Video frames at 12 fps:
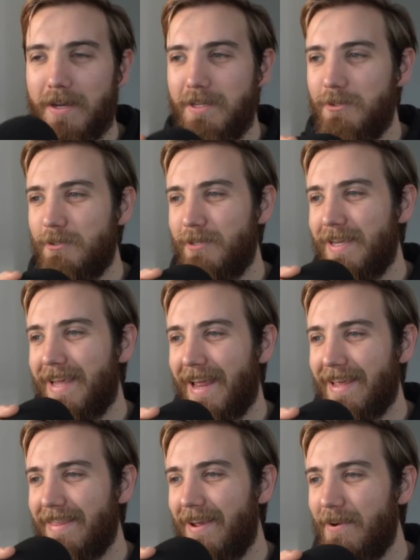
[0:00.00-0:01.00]
interesting
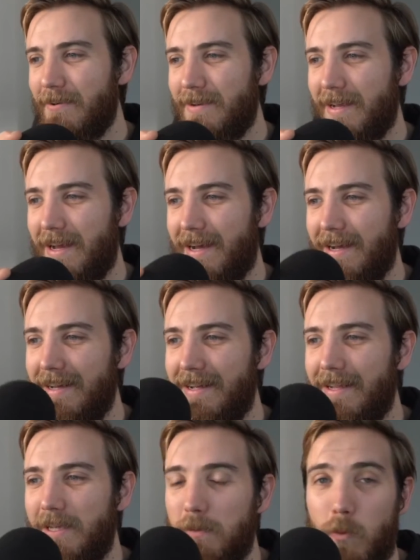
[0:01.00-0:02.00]
getting there, and
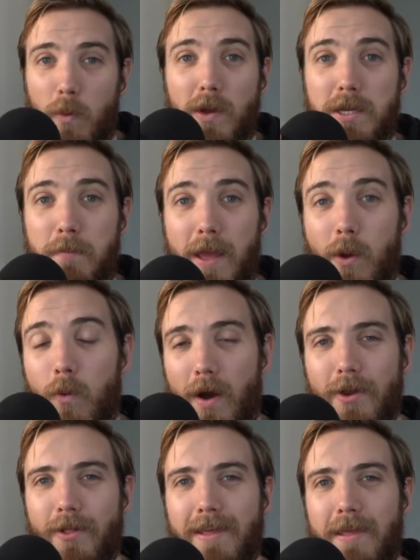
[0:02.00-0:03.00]
we went to bed
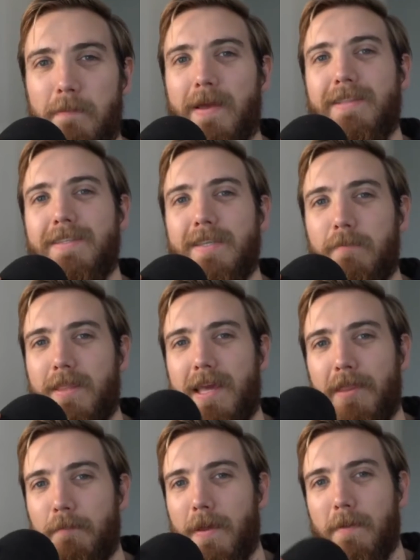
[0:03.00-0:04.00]
quite early compared to some of the
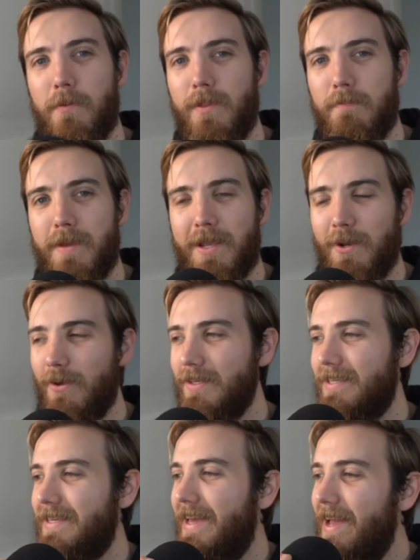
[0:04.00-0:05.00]
other people in
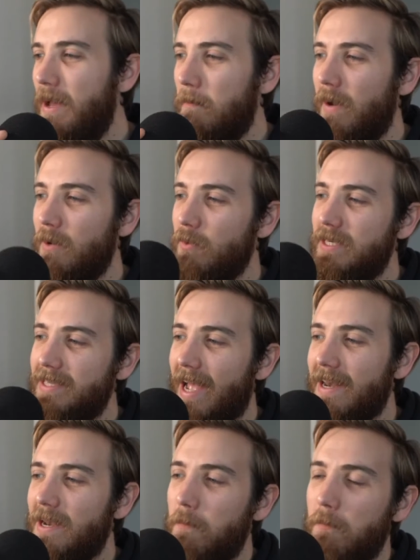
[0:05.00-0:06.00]
Mykonos. But we
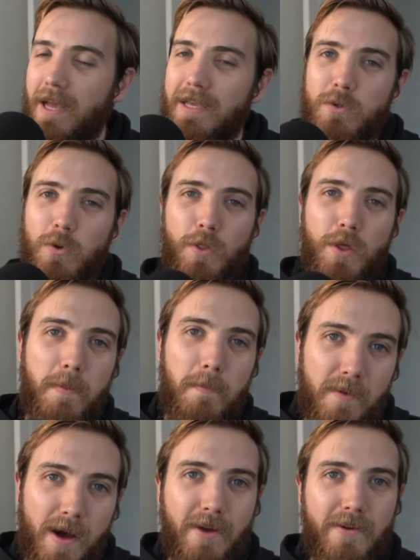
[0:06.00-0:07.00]
stayed at a place called the
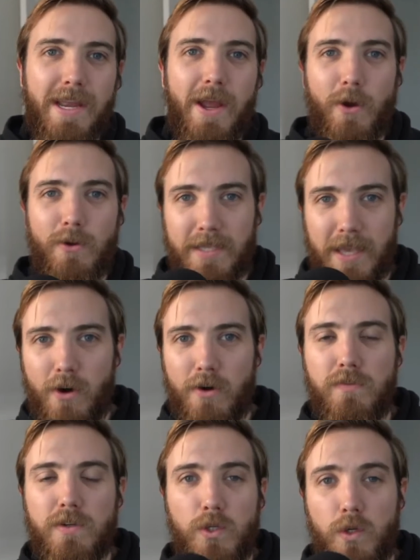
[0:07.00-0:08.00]
Kamari Hotel
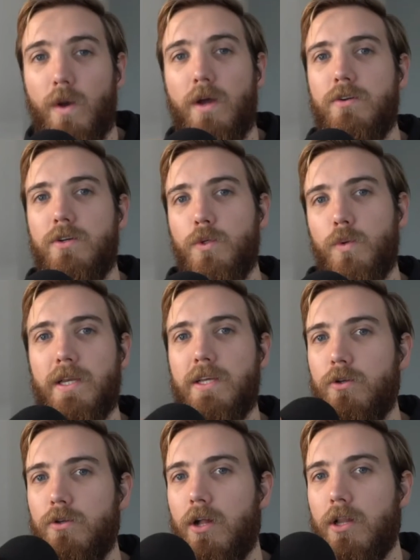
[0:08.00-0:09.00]
for
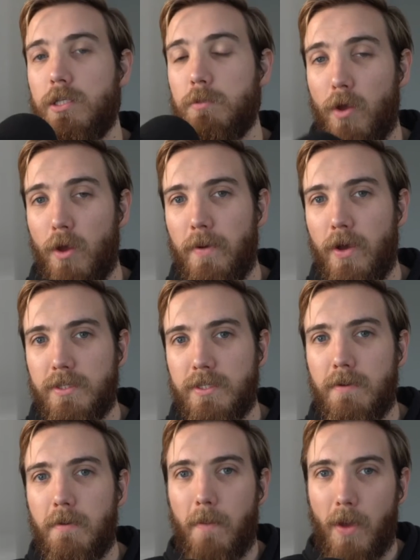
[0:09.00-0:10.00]
$222 per
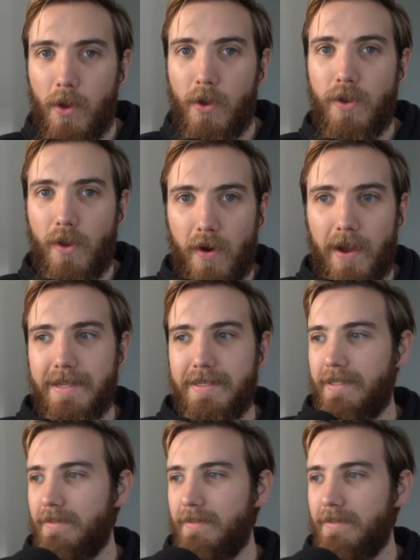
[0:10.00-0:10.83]
person per night.